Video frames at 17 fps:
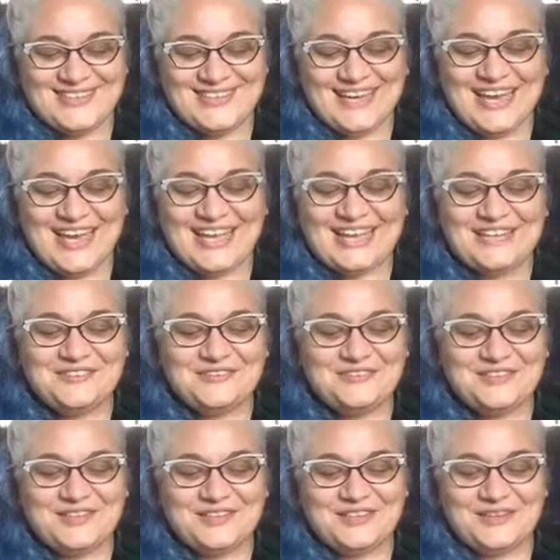I can
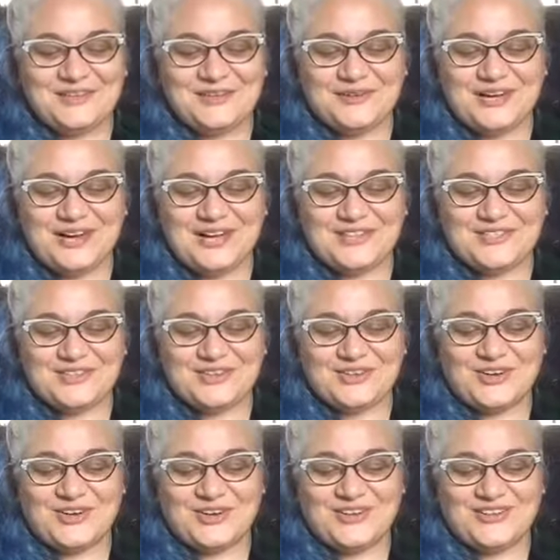feel that you guys are
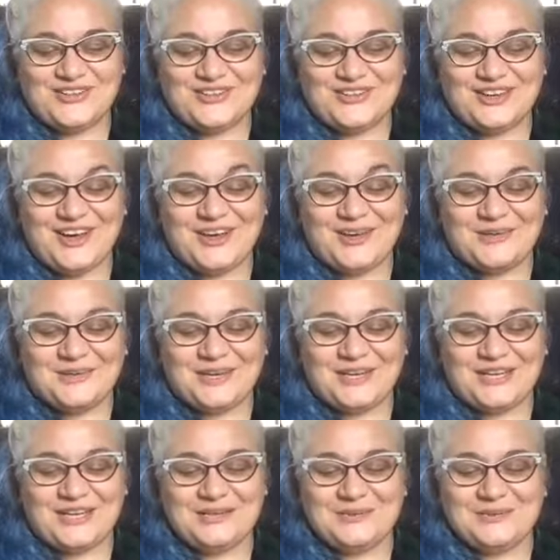all
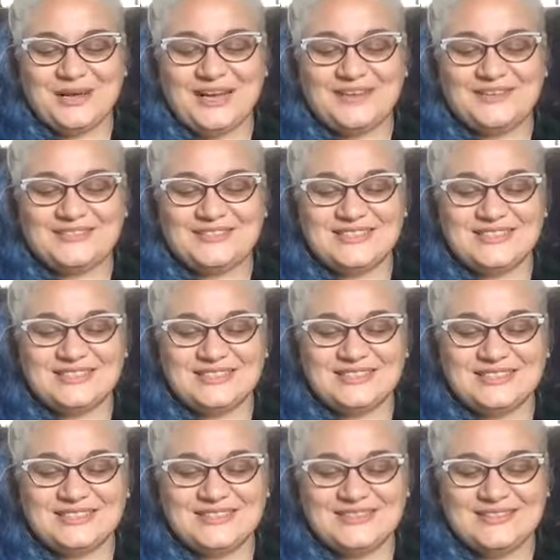already
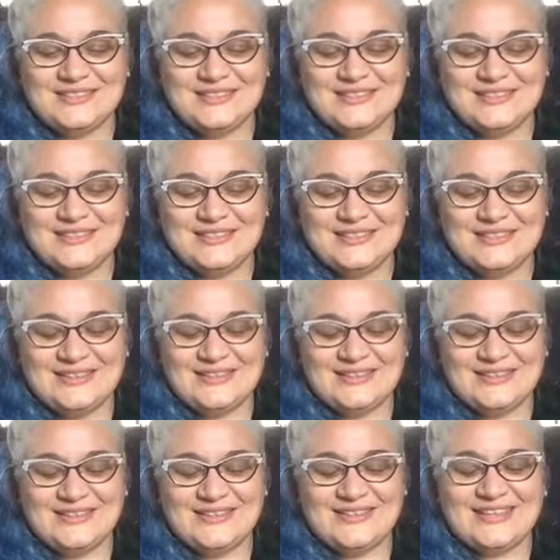grounded
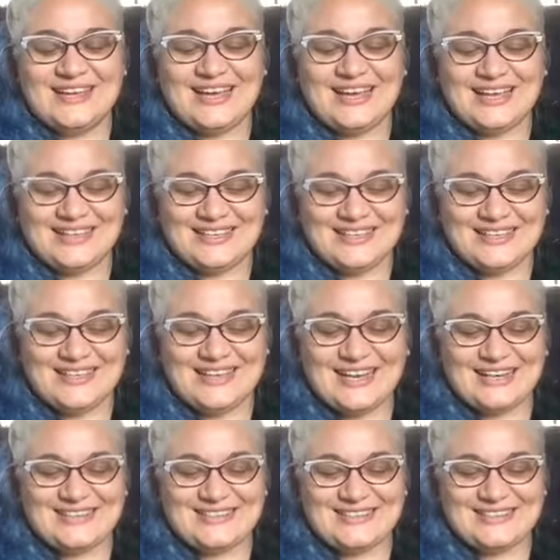and
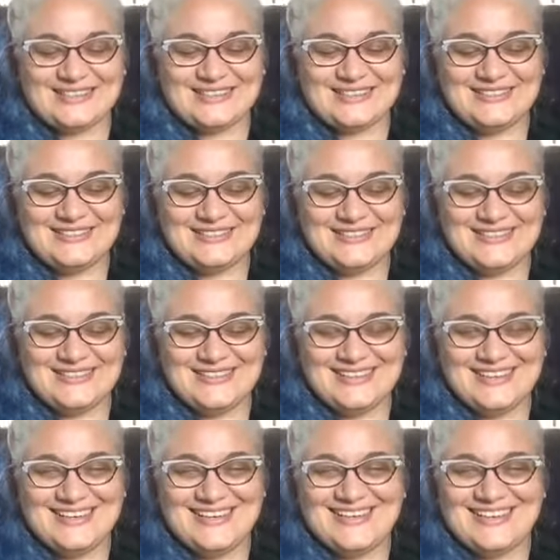connected
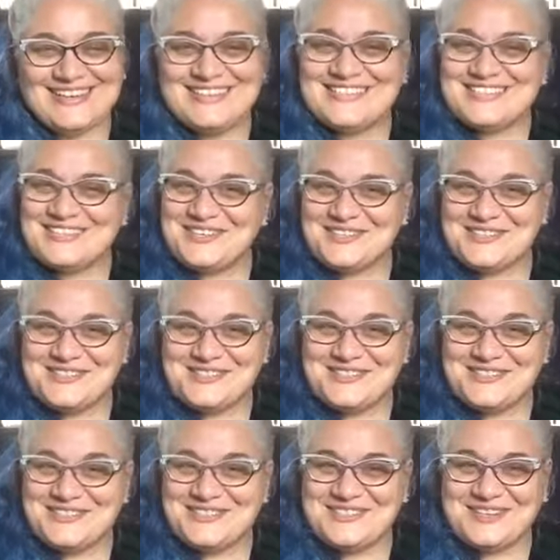because you're
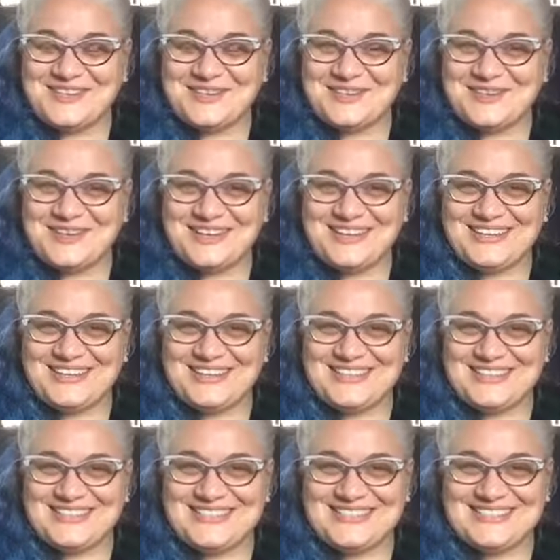so good at
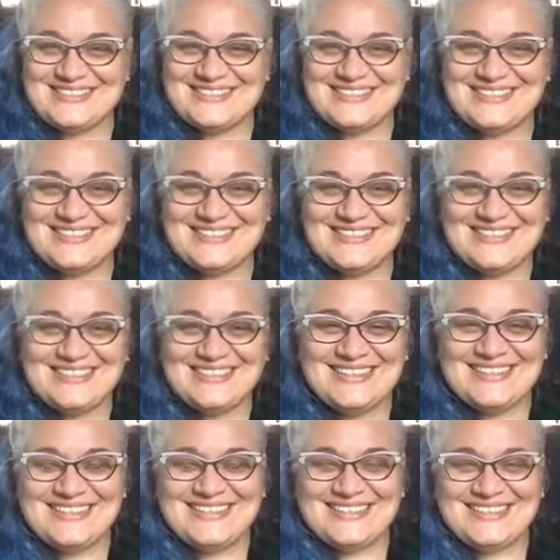this.
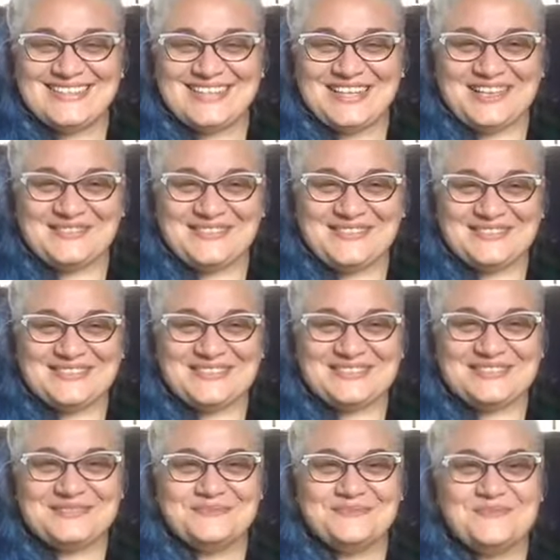Love
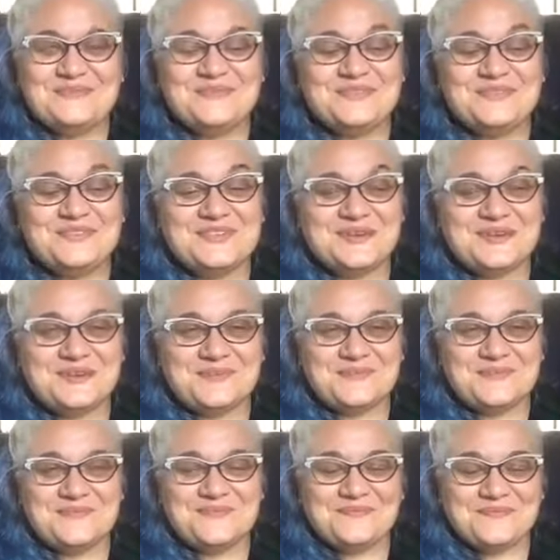it. So,
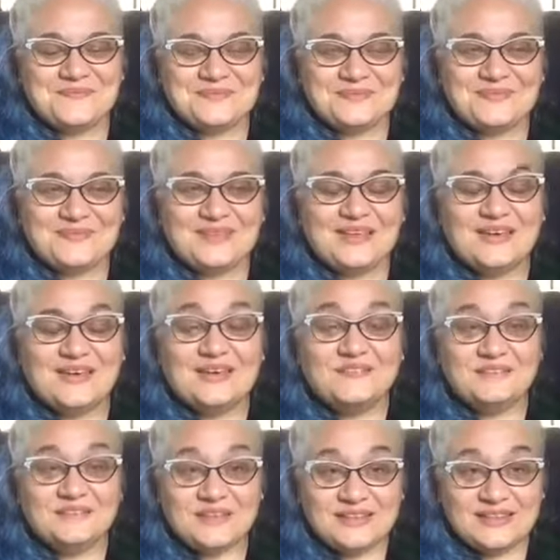
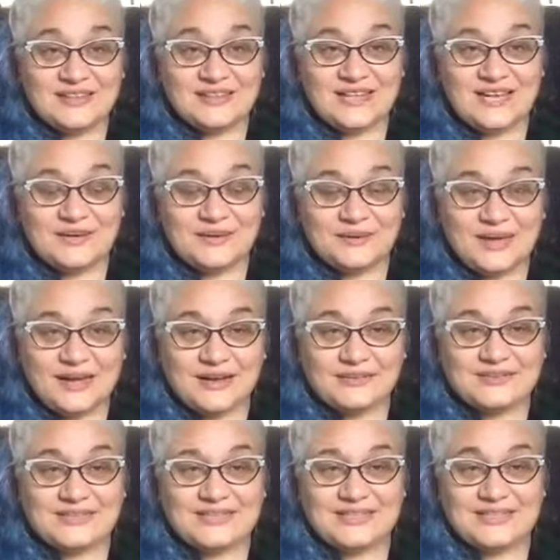feeling that
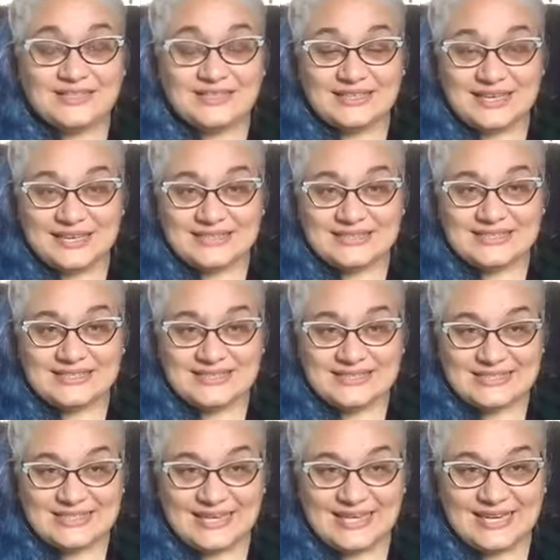grounded and connected
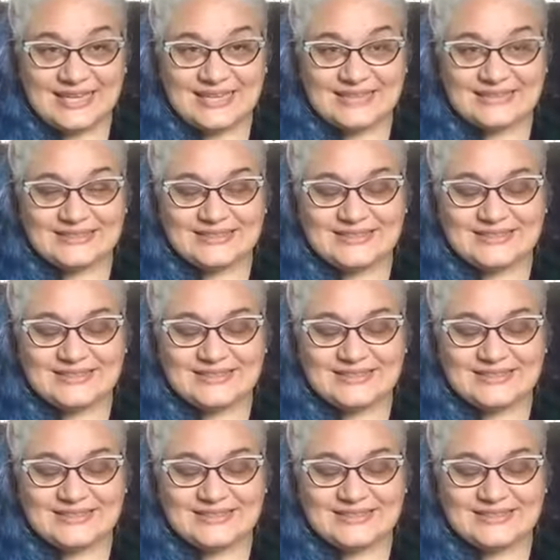state,